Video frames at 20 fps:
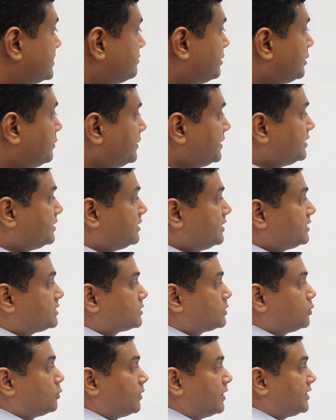between these
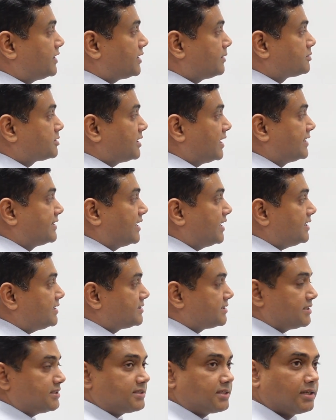two when it comes to
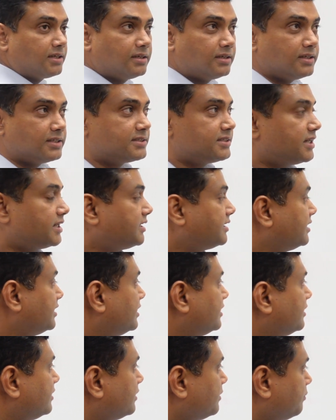analysis is that
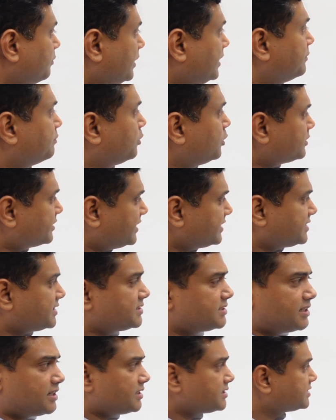in both cases
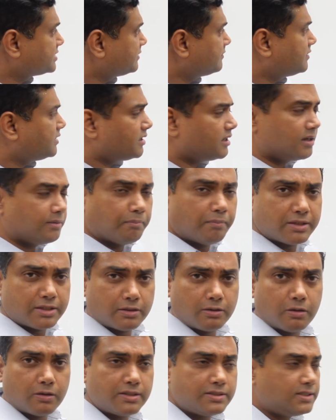there are several
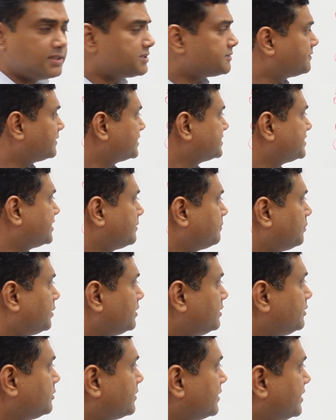methodologies. For
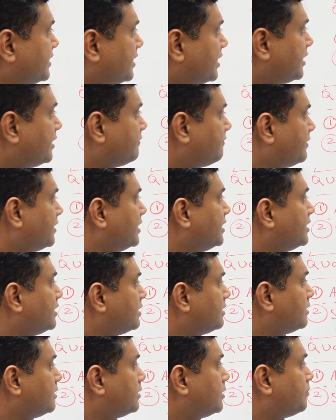example, you can have
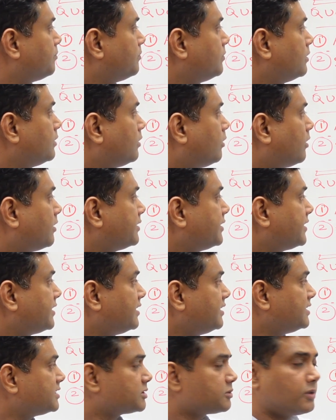ordinary
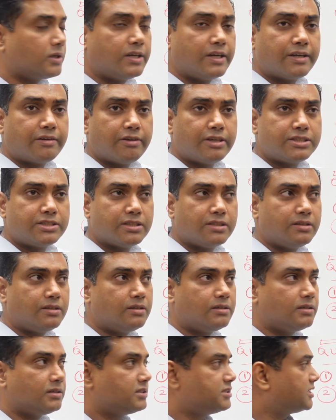least square
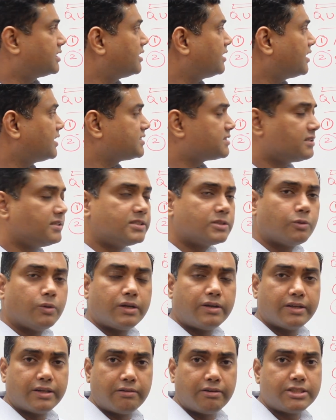regression, generalized least square
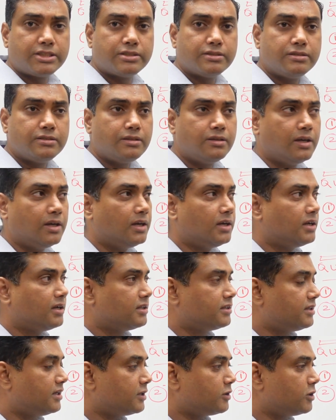regression.
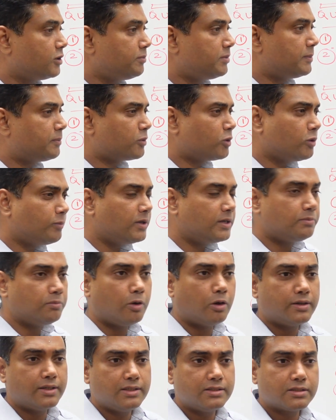There could be probit
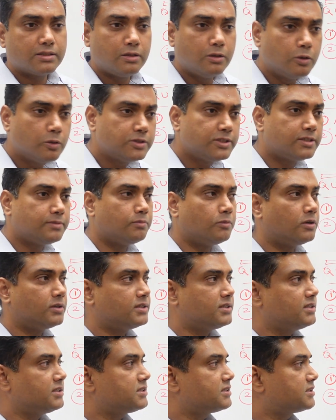models, logit
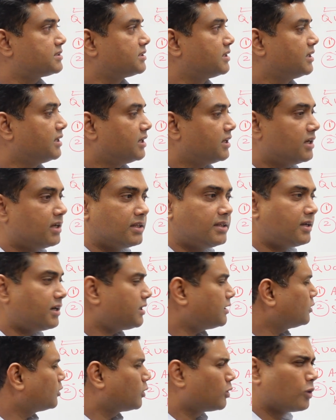models. There
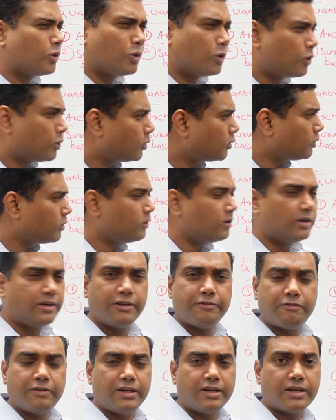are whole
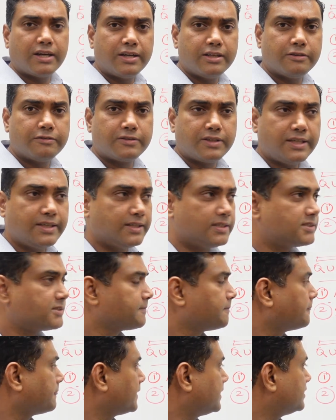different kind of things
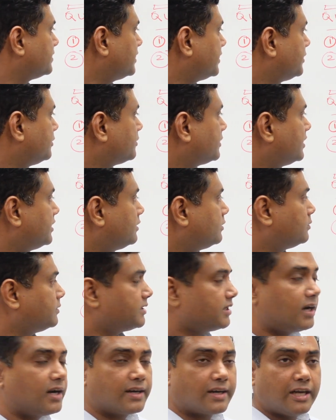that you can do
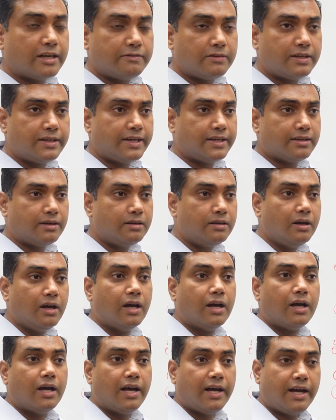in archival data,
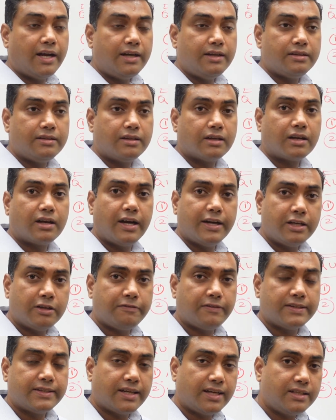and the kind
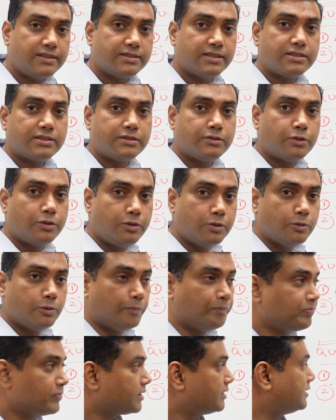of analysis you
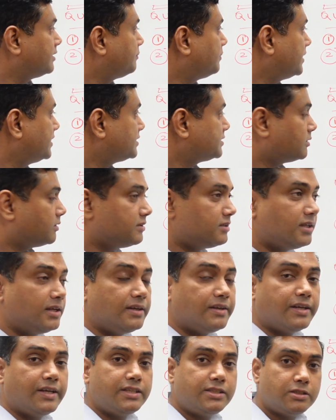do depends on the
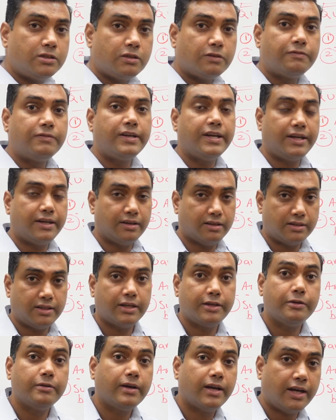nature of data
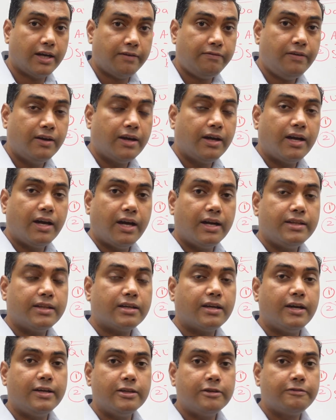that you have and the
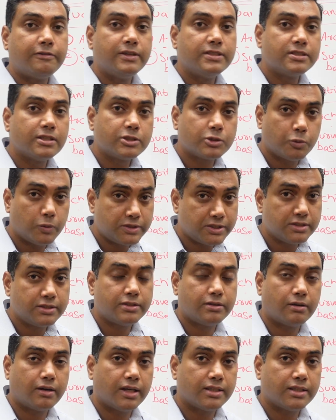kind of research questions you're